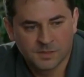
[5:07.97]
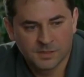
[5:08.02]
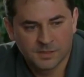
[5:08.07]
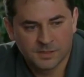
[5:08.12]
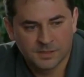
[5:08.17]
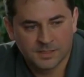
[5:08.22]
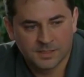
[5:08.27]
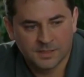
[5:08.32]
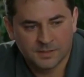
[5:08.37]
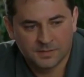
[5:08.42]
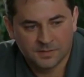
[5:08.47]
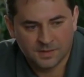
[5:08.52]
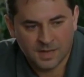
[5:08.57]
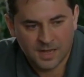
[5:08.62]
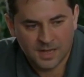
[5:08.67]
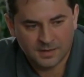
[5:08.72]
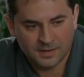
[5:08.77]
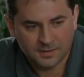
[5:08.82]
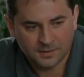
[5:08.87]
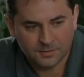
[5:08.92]
Your kid's
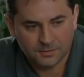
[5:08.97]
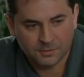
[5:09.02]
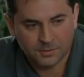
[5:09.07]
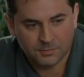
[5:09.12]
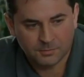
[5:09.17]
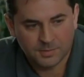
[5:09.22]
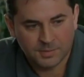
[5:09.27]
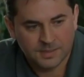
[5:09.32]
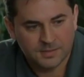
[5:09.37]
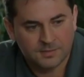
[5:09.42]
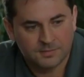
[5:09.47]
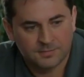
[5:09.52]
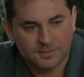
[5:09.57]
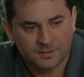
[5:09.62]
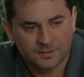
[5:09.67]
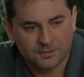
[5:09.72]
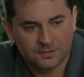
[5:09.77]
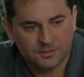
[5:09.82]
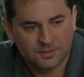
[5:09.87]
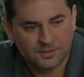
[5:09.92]
lying in her own bed, you
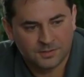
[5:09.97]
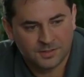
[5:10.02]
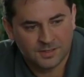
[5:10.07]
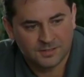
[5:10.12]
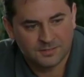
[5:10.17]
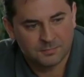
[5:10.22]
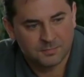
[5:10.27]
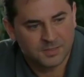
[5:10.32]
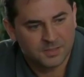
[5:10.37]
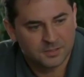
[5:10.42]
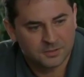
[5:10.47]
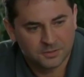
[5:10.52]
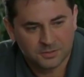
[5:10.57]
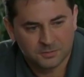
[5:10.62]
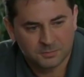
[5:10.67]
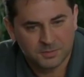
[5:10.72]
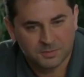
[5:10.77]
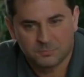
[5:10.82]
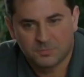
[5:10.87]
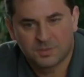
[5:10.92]
figure she's safe, but I should
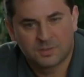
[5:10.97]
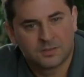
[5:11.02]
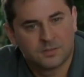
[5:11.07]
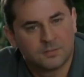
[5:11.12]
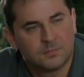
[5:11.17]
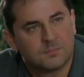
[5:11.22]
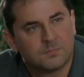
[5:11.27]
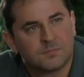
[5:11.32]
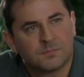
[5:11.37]
have been with her.